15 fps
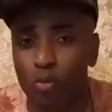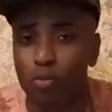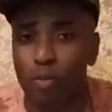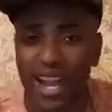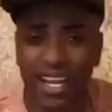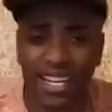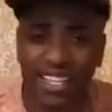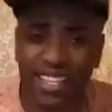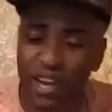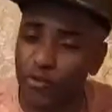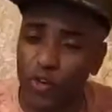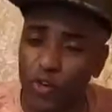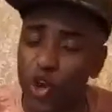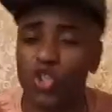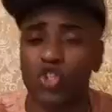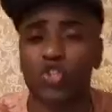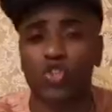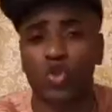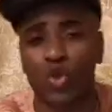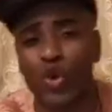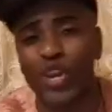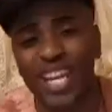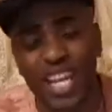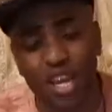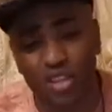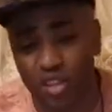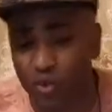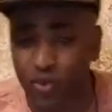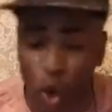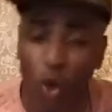Now governments
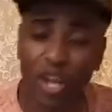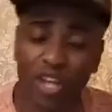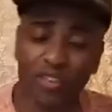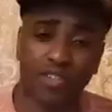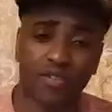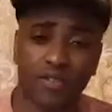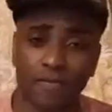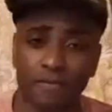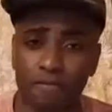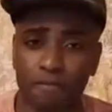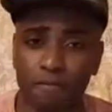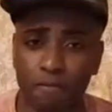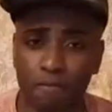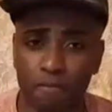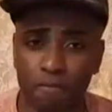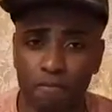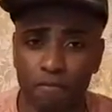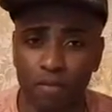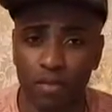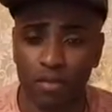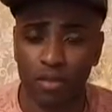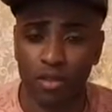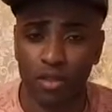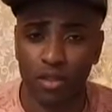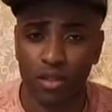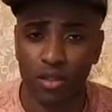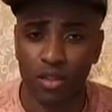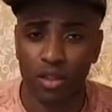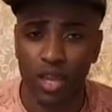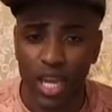are busy trying to find
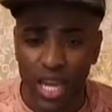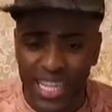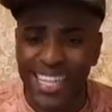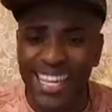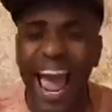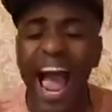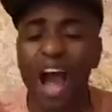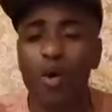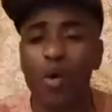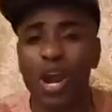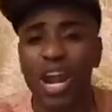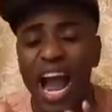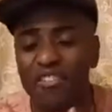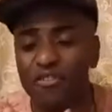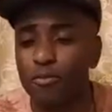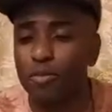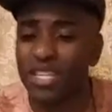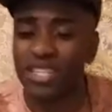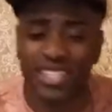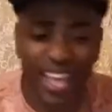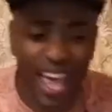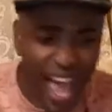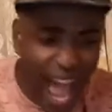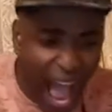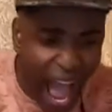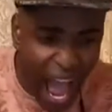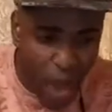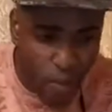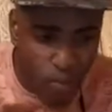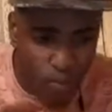money to invest back into the
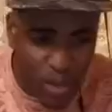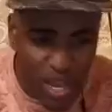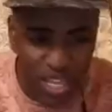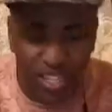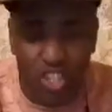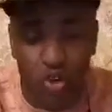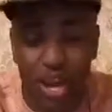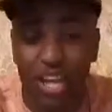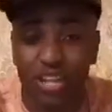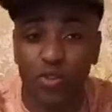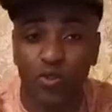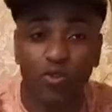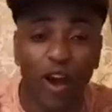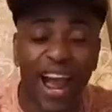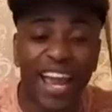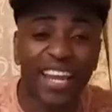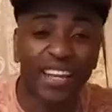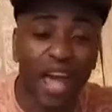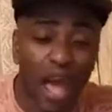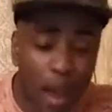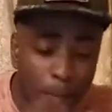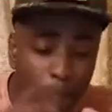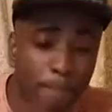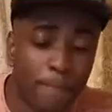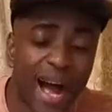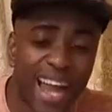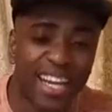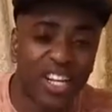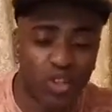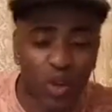economy. Why?
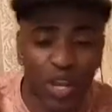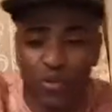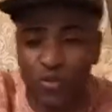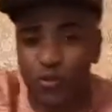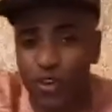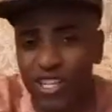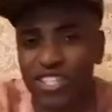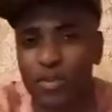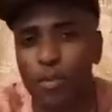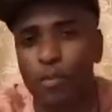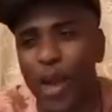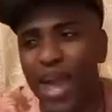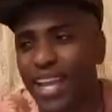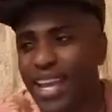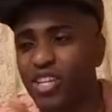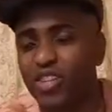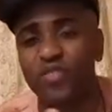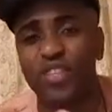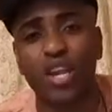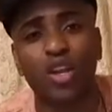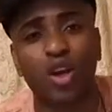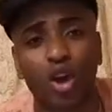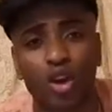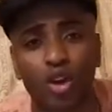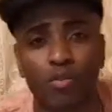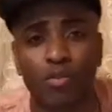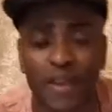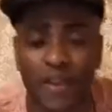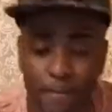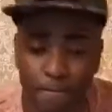Because they've lost a lot of money.